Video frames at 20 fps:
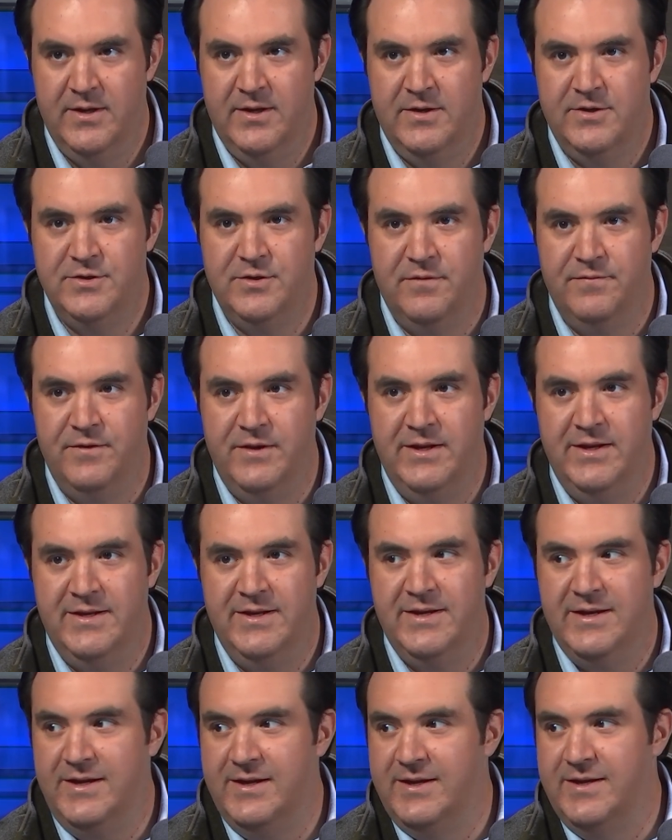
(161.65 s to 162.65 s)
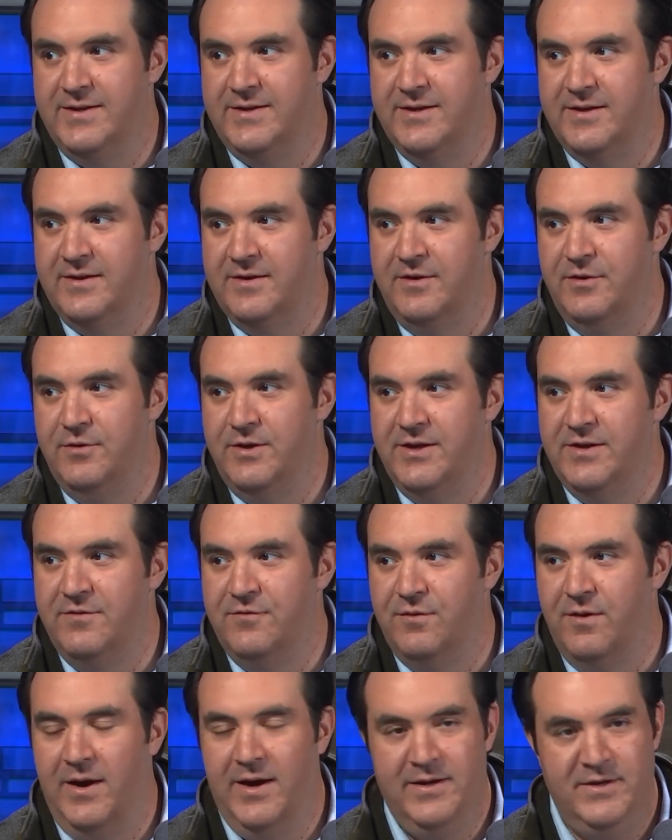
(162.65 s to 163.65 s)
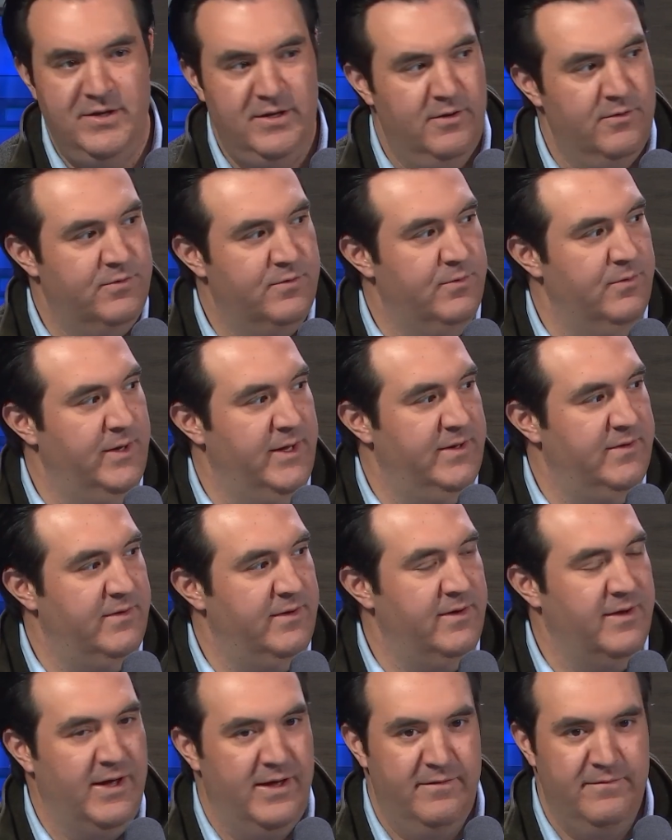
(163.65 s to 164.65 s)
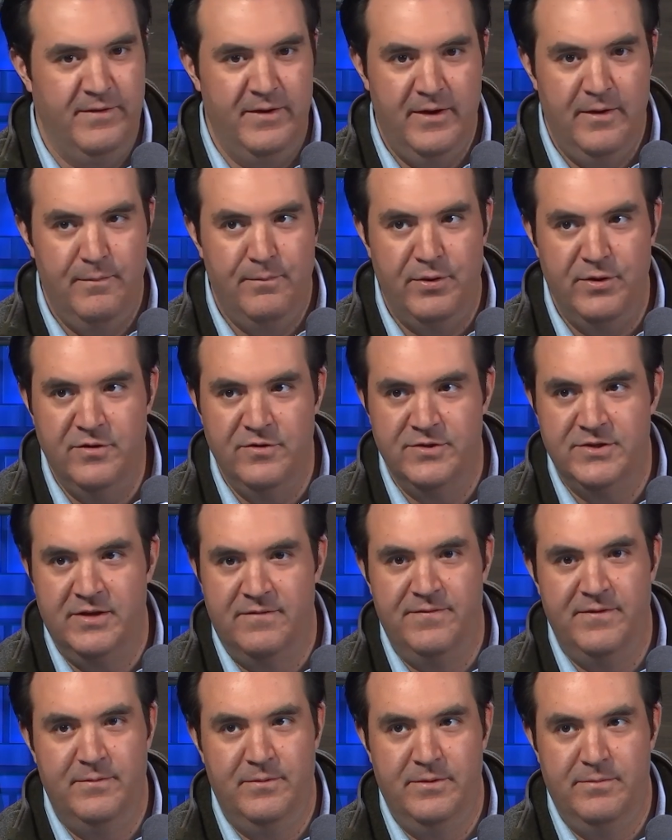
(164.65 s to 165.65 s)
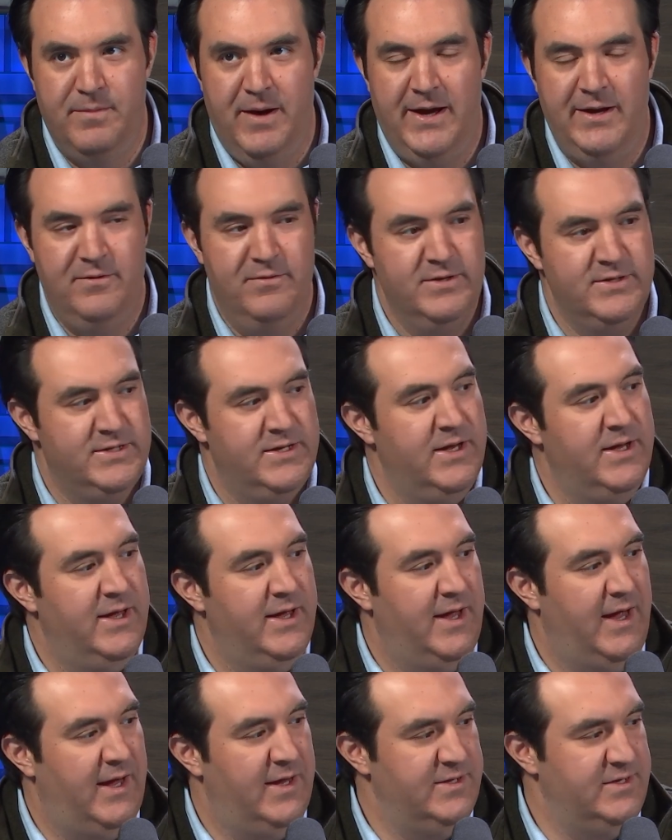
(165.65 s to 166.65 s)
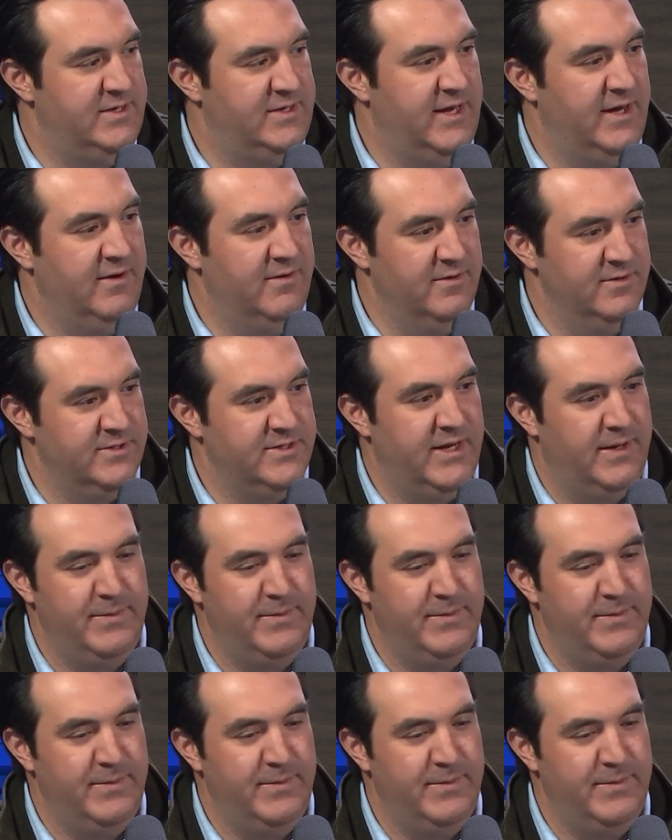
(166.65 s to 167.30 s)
So if you needed to get into you didn't try to go through and kind of put yourself in with migrants as a terrorist.